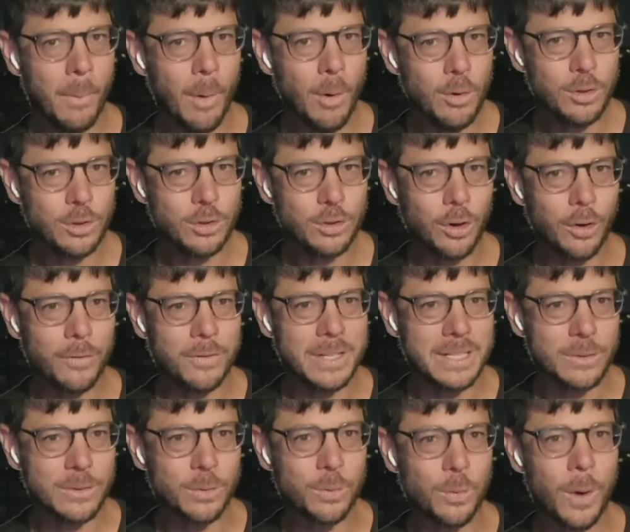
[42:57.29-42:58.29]
Most
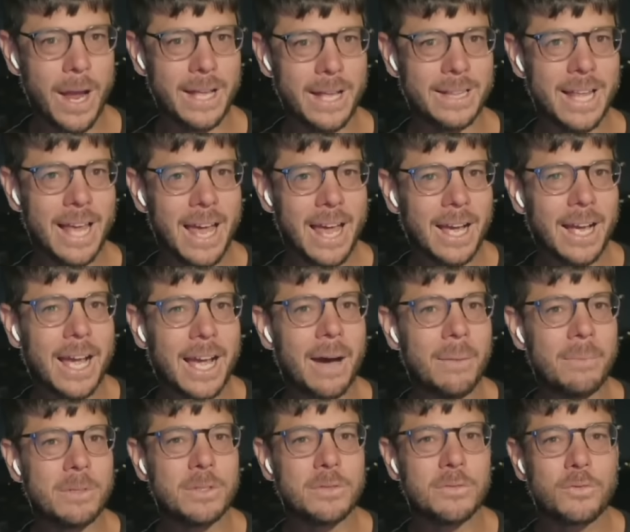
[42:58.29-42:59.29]
of its weight
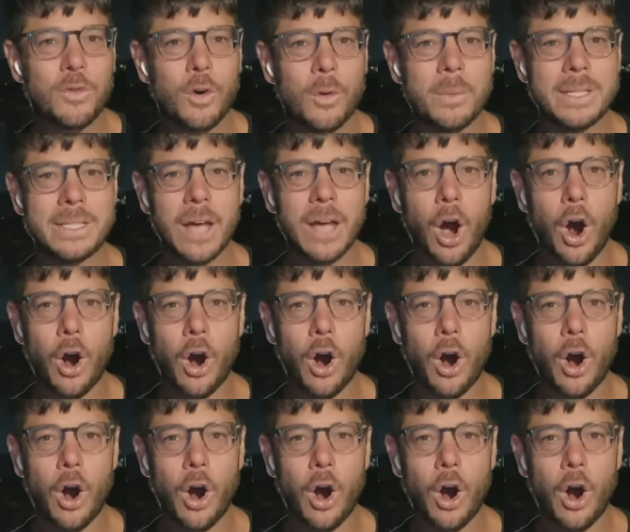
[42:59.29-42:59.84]
comes from